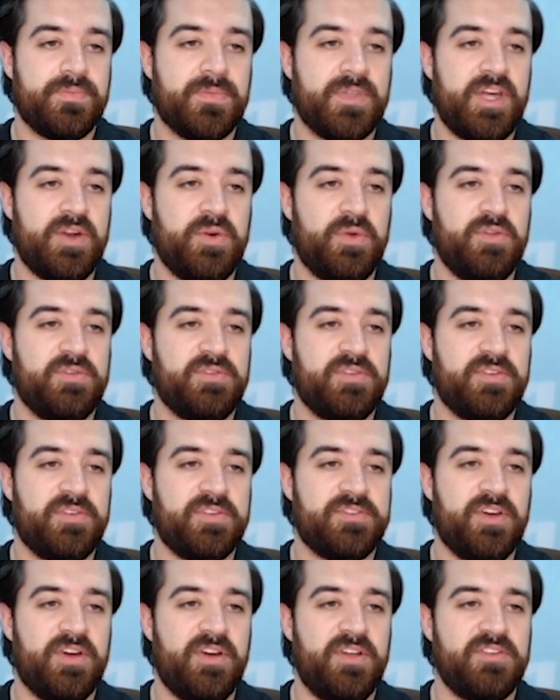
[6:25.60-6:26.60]
I don't use this a
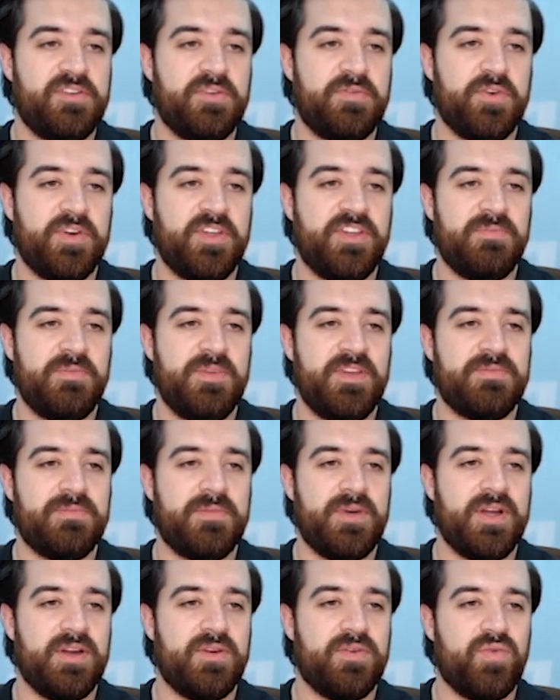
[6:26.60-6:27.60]
ton, so forgive me if
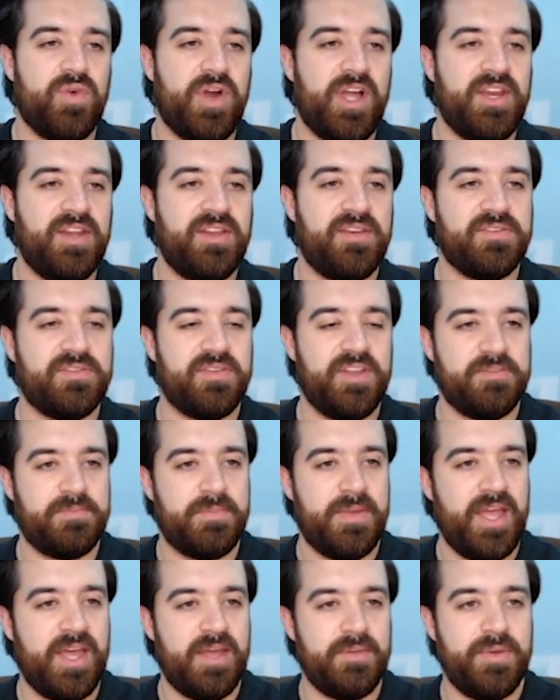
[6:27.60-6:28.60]
my writing is
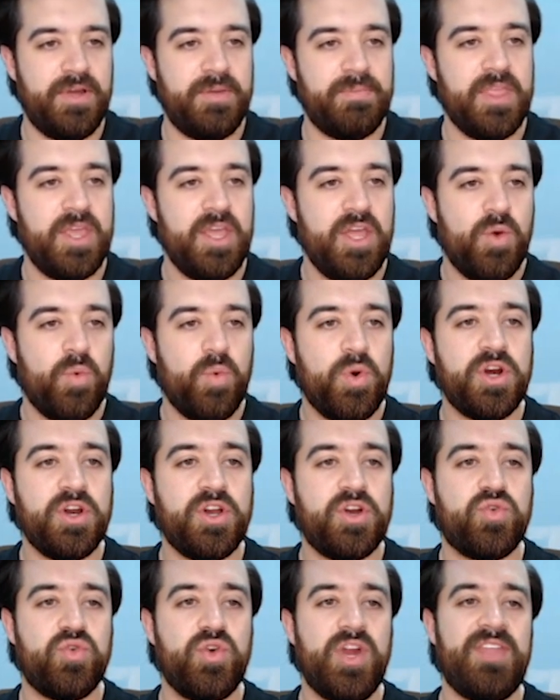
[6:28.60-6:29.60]
bad, but we're
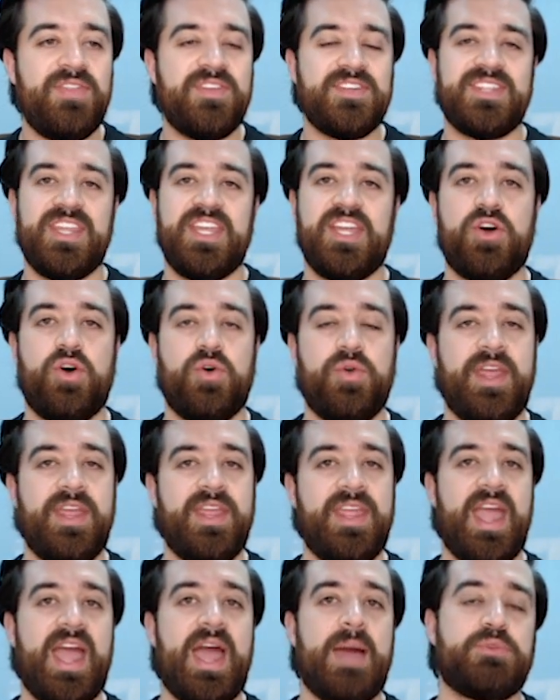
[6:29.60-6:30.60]
going to create this thing called a
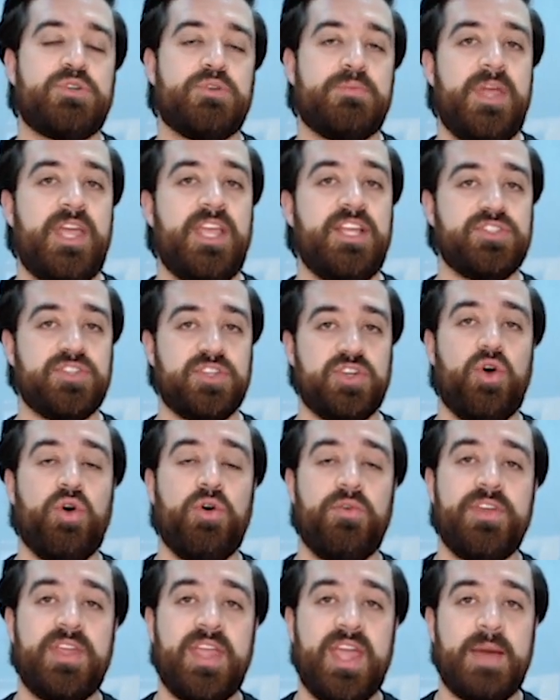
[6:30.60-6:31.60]
capture page. The goal
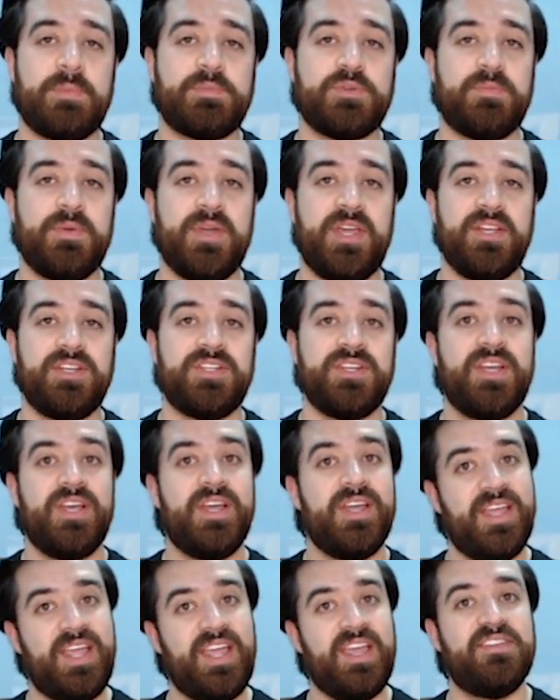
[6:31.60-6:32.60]
of the capture page
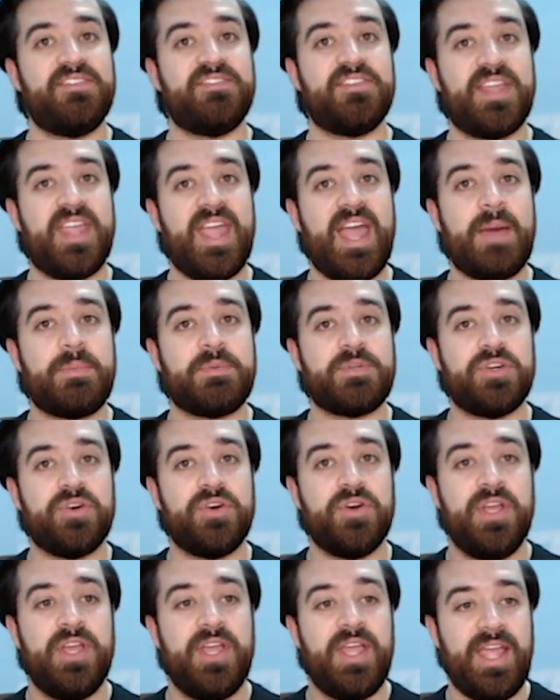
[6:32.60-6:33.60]
is to
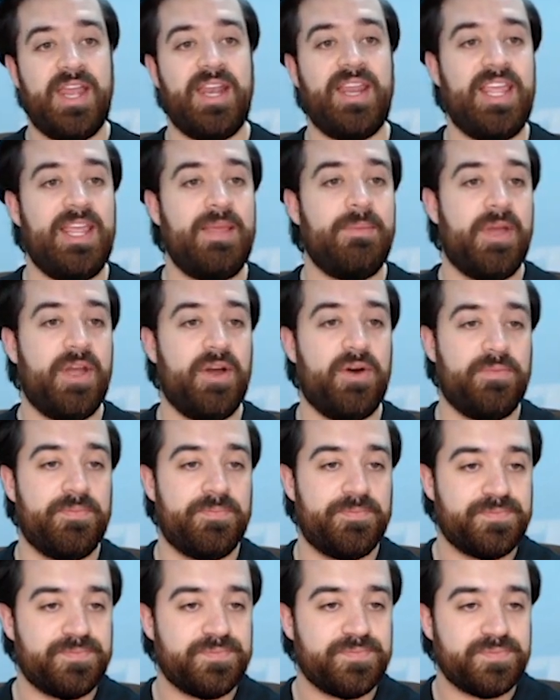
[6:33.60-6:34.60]
capture an email,
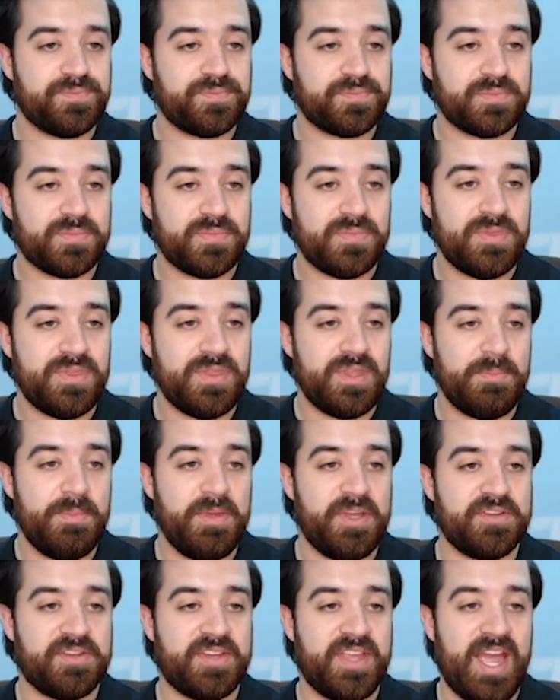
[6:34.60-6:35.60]

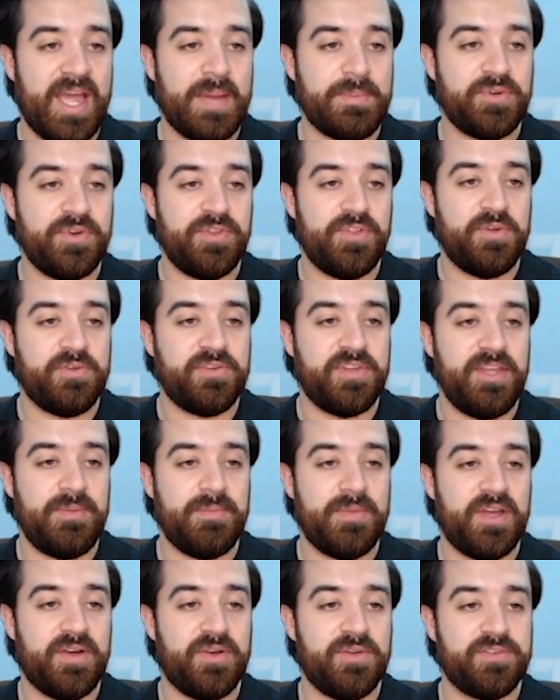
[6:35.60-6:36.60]
because capturing those
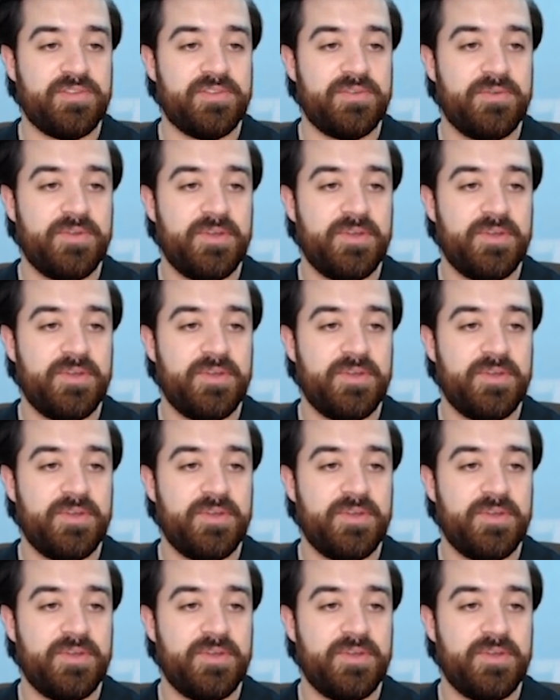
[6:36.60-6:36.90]
emails